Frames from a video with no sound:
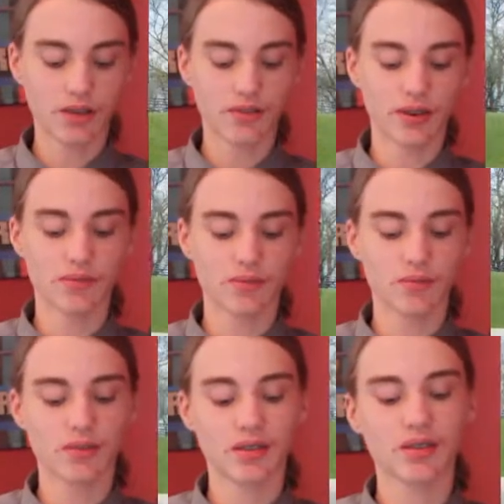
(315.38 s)
we've
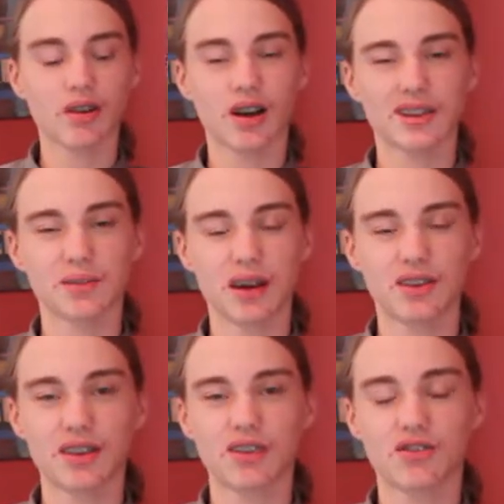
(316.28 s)
talked
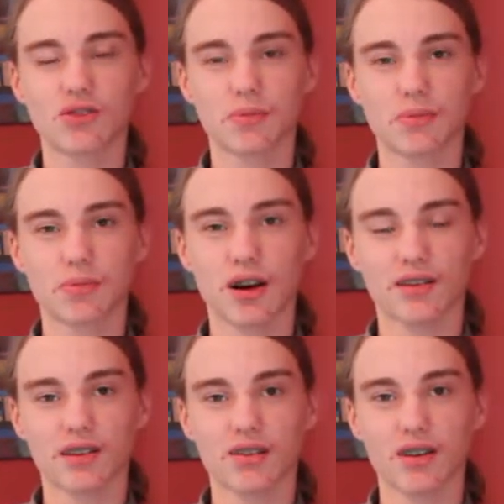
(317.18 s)
about the script
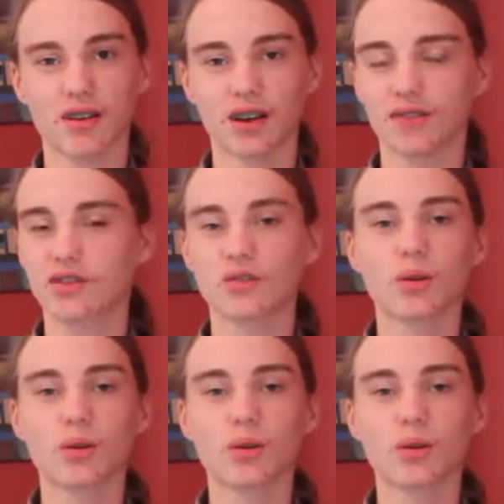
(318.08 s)
process long enough.